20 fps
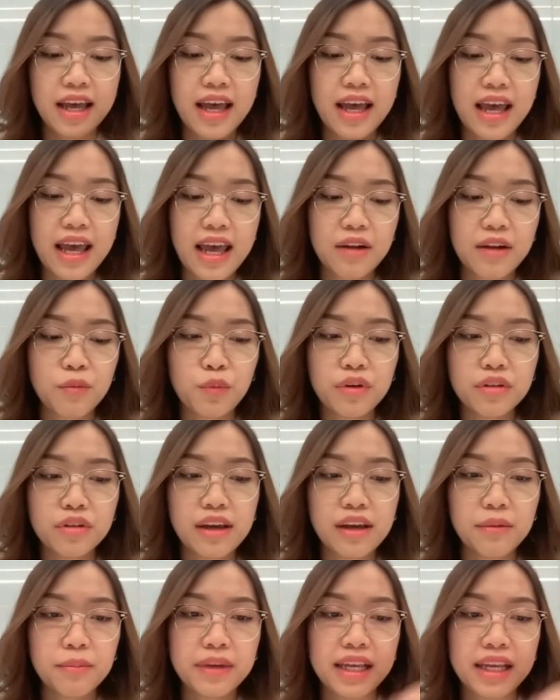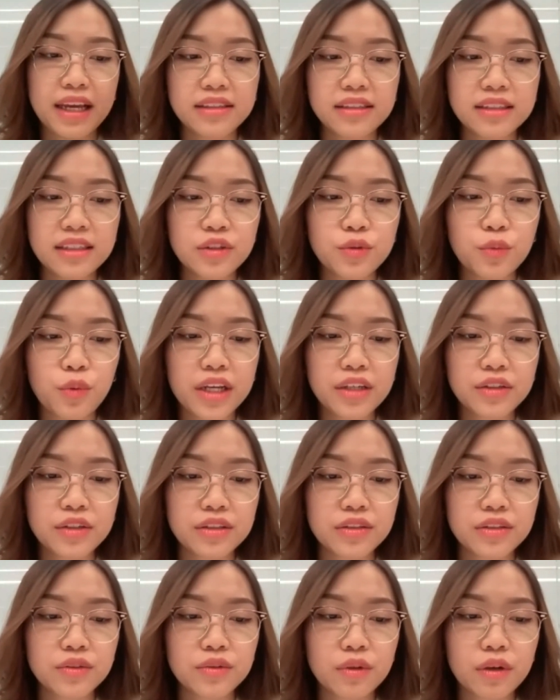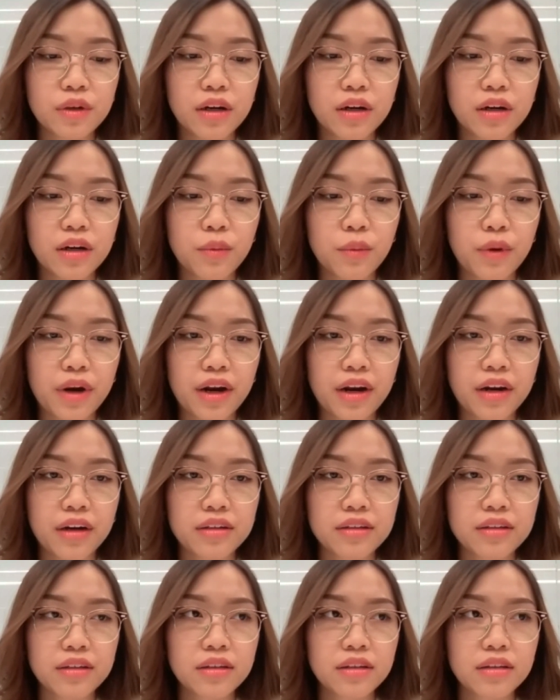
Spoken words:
And will there be situations where